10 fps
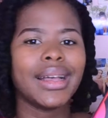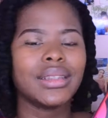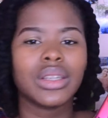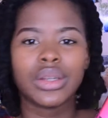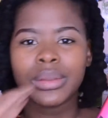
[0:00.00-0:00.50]

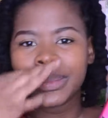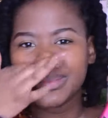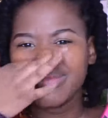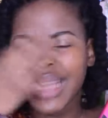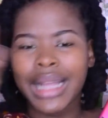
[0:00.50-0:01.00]
So
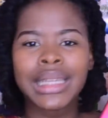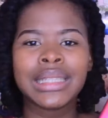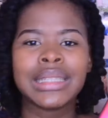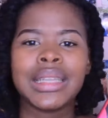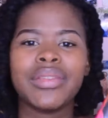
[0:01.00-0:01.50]
I think
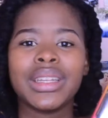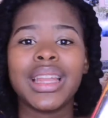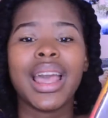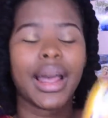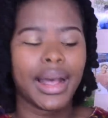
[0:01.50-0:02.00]
it's a 7.
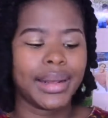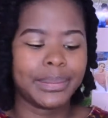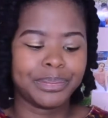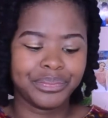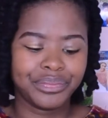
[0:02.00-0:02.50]

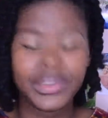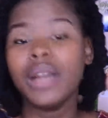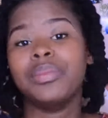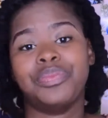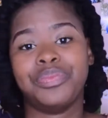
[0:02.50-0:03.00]
Yeah,
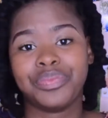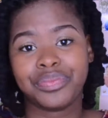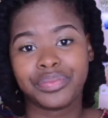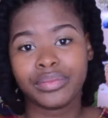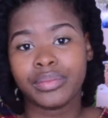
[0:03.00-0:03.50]

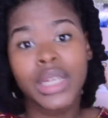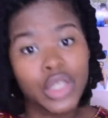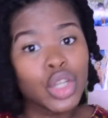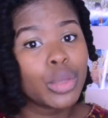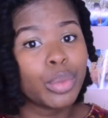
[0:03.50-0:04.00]
but it's
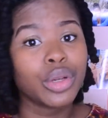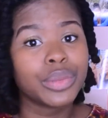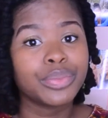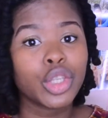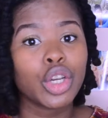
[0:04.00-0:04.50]
a good book.
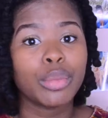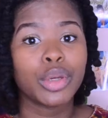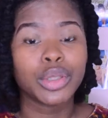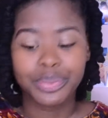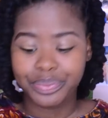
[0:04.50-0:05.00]
It's a good
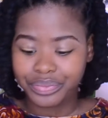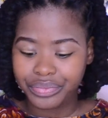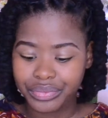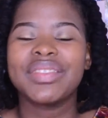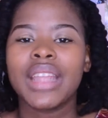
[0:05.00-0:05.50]
book.
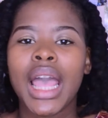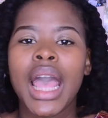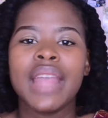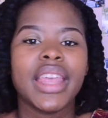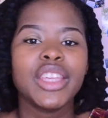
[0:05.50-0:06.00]

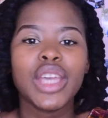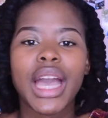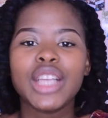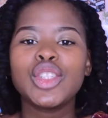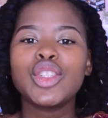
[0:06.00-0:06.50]
Thank you
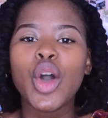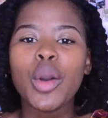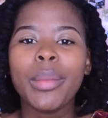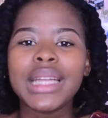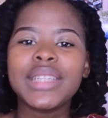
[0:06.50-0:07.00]
guys so
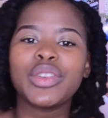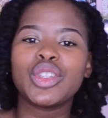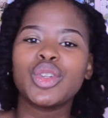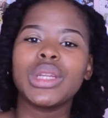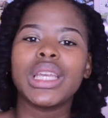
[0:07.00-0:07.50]
much for
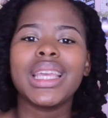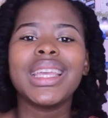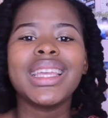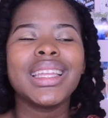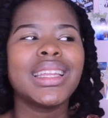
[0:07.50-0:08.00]
tuning
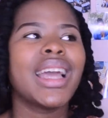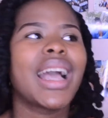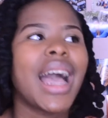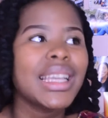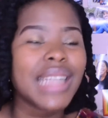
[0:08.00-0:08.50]
in.
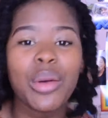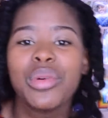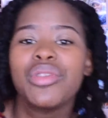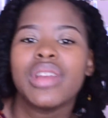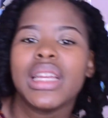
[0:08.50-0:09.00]
Guys, I
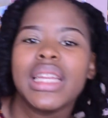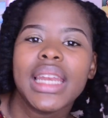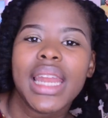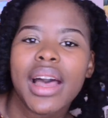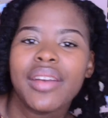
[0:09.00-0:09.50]
would
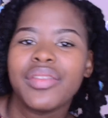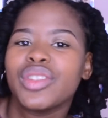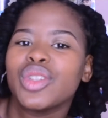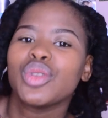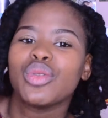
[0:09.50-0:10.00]
really love
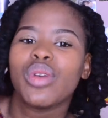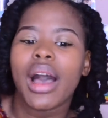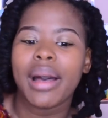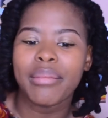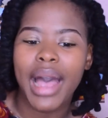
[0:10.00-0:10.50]
to
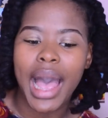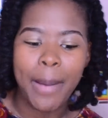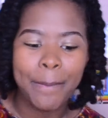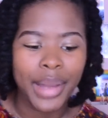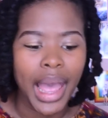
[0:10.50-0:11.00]

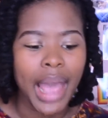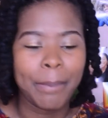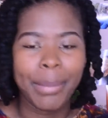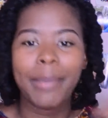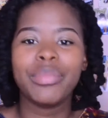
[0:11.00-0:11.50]
up
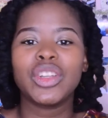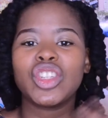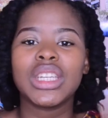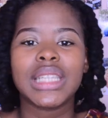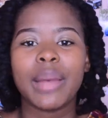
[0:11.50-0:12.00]
and bump the
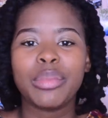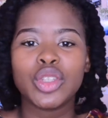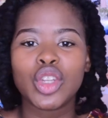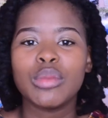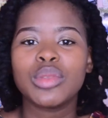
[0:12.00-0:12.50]
cheese up in
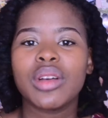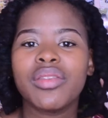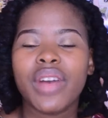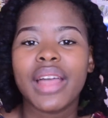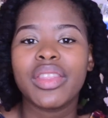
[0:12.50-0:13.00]
terms
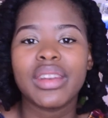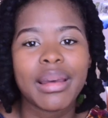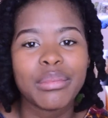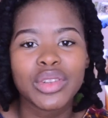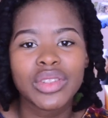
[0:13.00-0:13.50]
of the
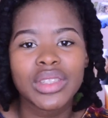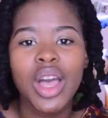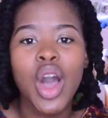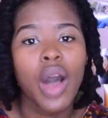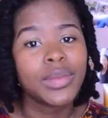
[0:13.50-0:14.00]
numbers
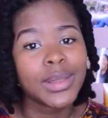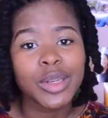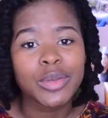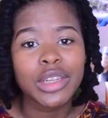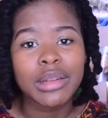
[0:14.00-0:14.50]
of
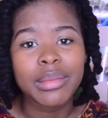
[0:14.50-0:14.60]
subscription on